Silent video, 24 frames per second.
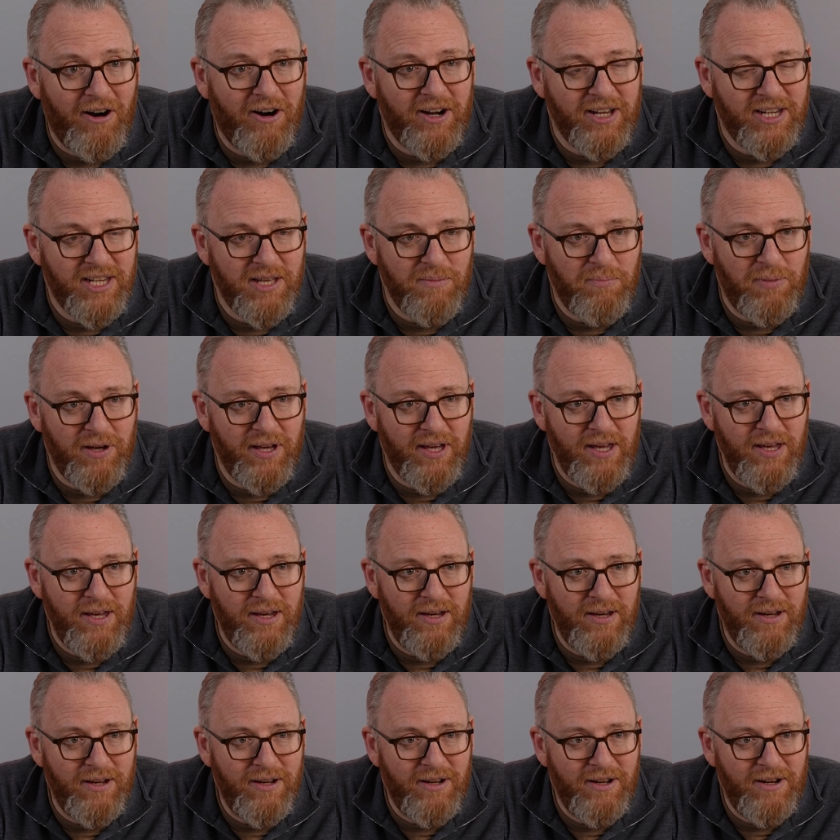IDP,
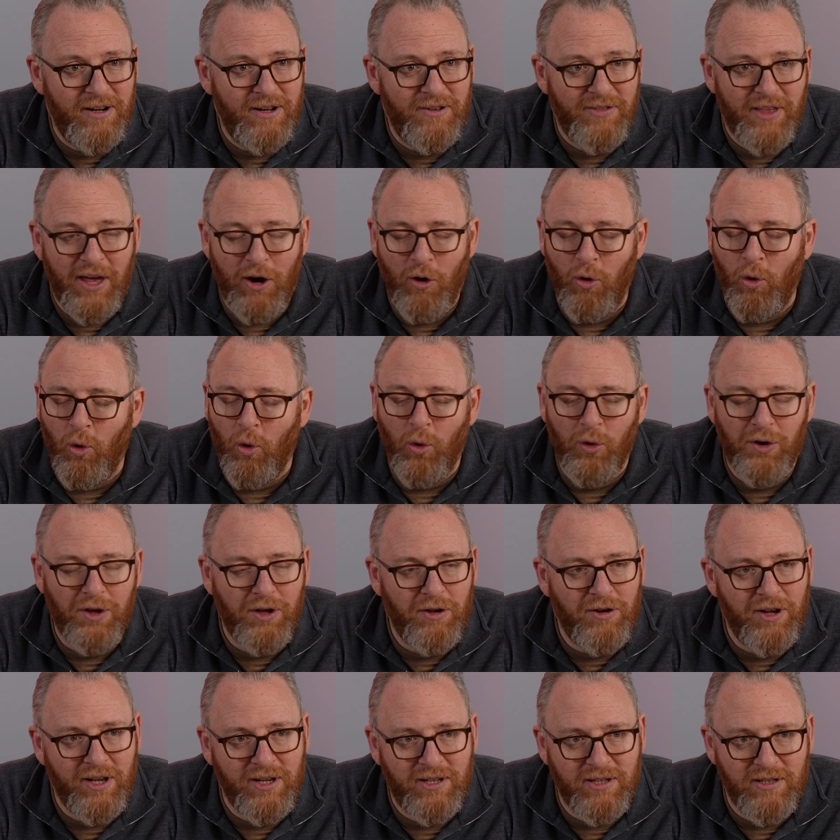and all
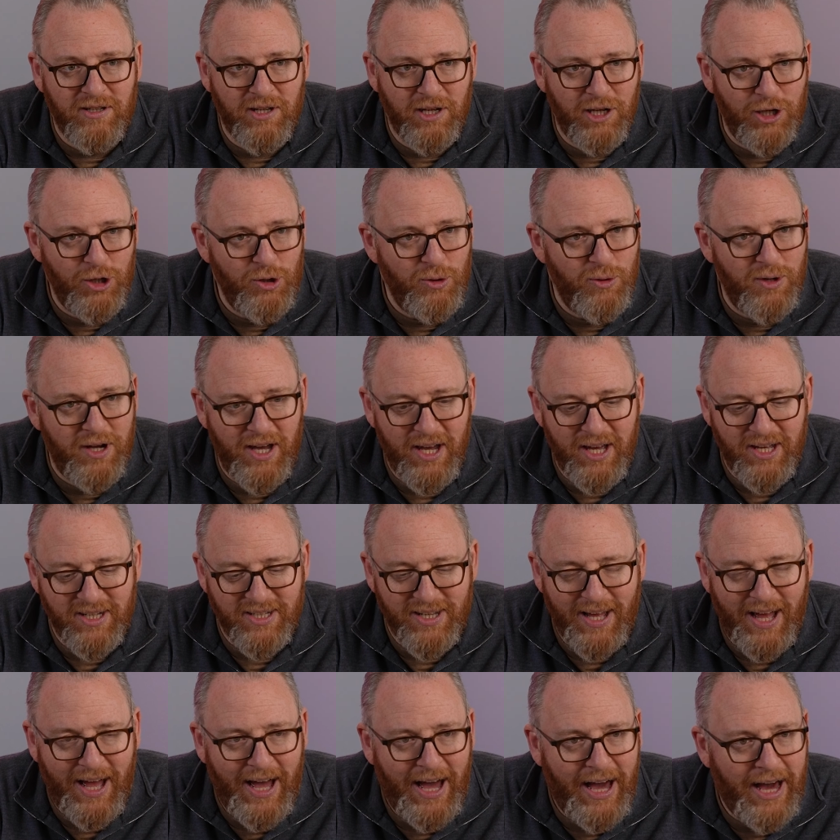you need to do
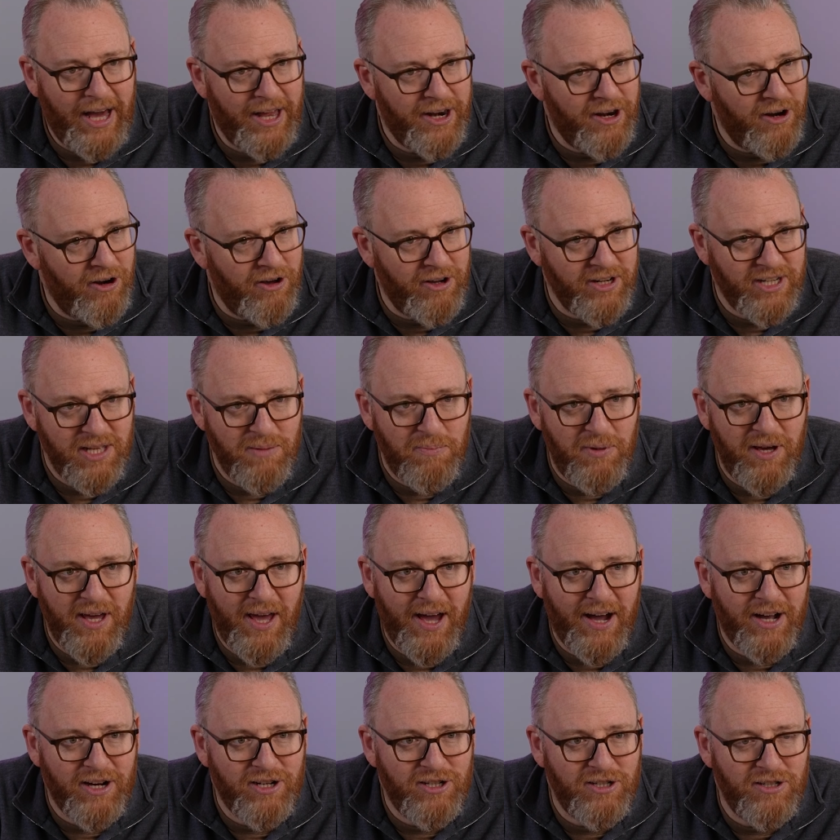is add an IDP
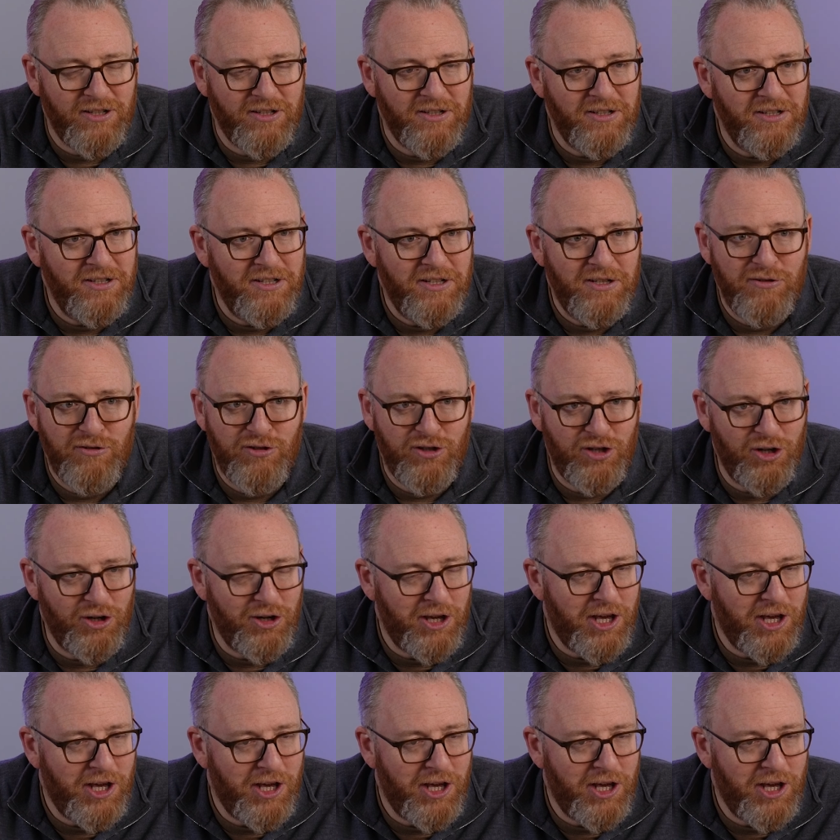action to